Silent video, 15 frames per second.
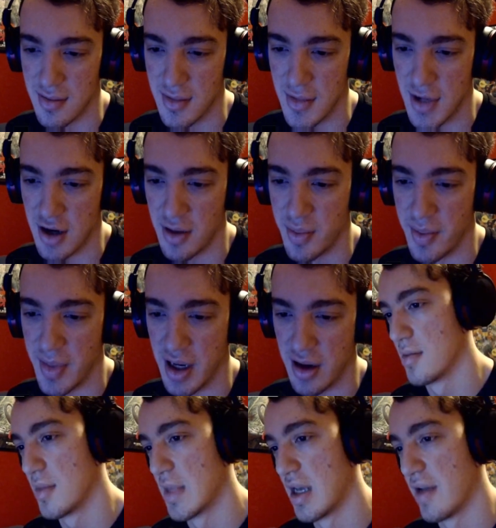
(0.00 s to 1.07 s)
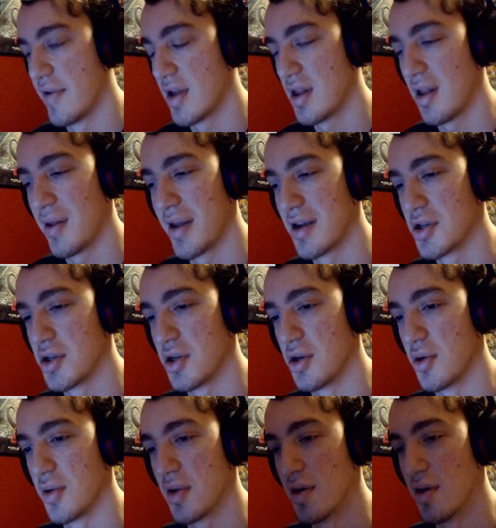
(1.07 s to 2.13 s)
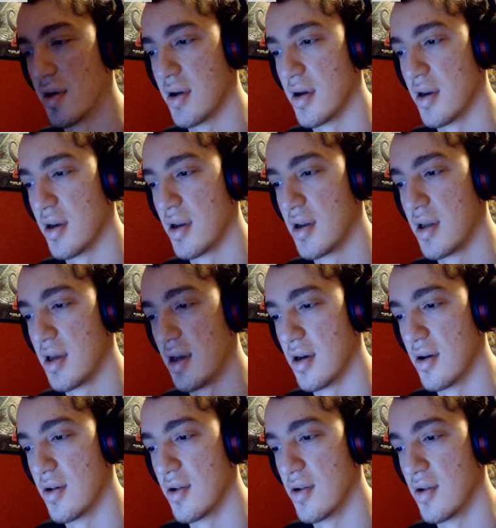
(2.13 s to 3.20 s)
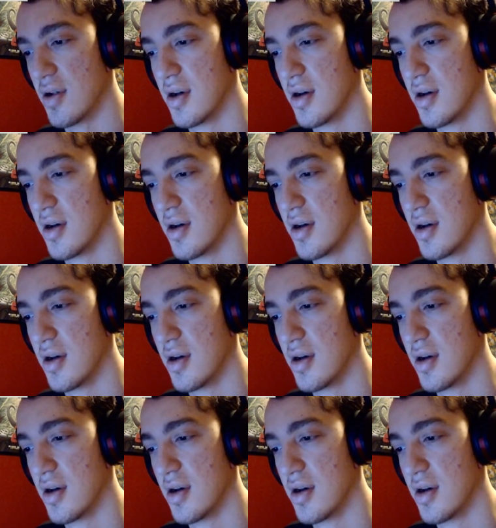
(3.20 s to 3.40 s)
And make it. I think this actually goes on until.